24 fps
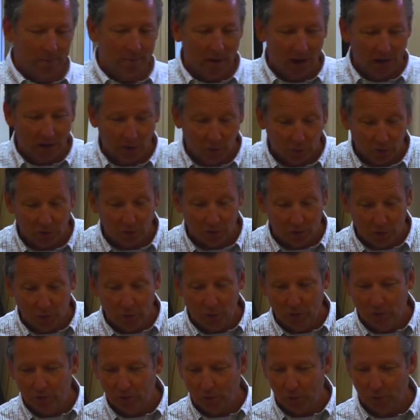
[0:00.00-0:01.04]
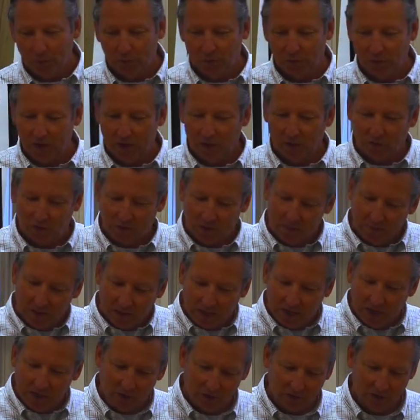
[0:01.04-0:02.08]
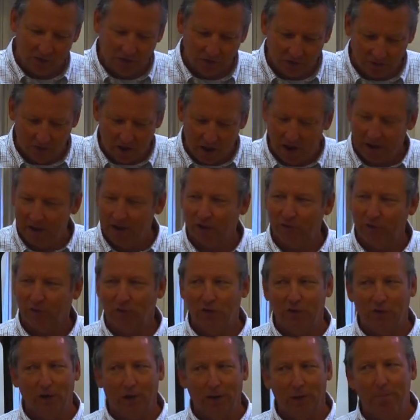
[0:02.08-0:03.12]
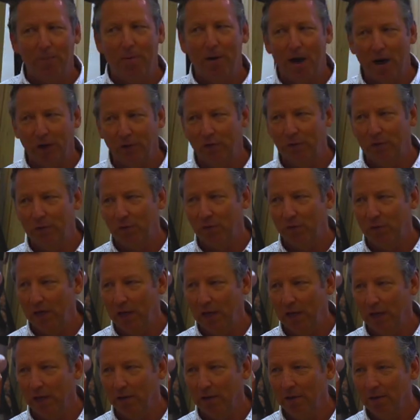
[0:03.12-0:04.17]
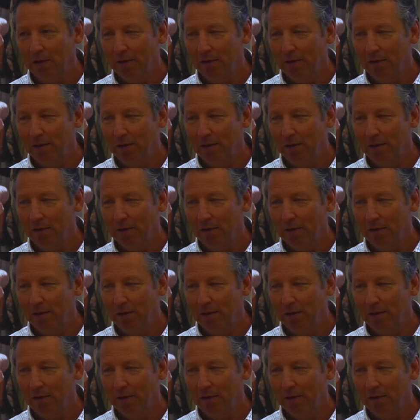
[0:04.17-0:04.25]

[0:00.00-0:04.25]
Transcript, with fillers: my own students who have said assimilation is not necessarily a positive thing.